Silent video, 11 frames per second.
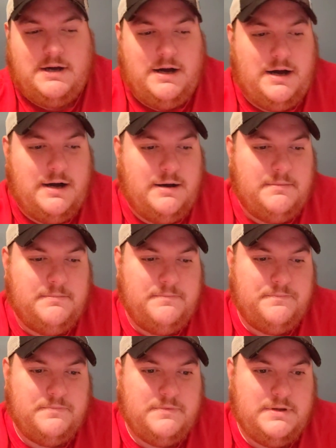
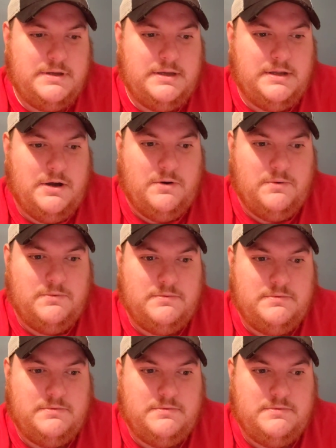You know,
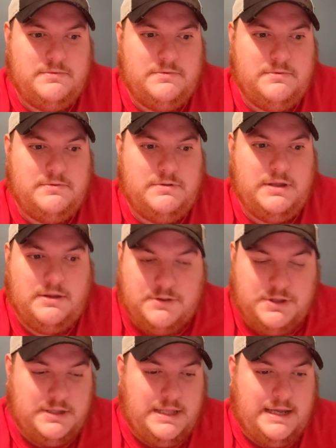the other
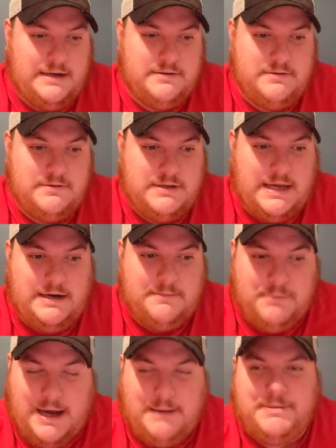thing that kind of
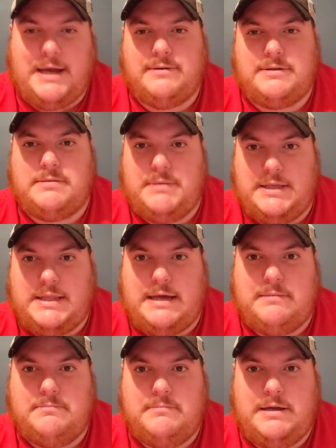popped out to me
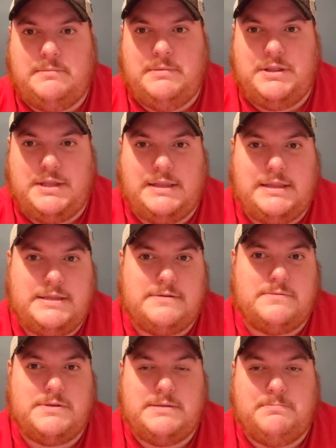that made me think that this
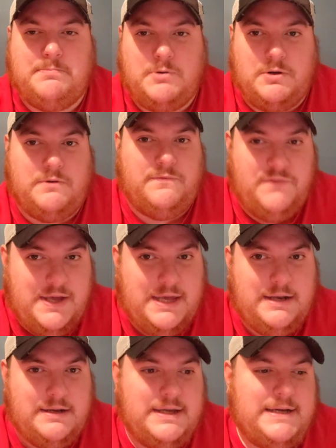was a good
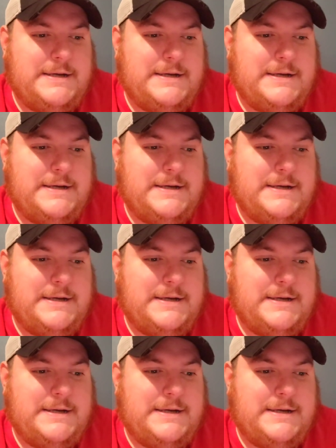fit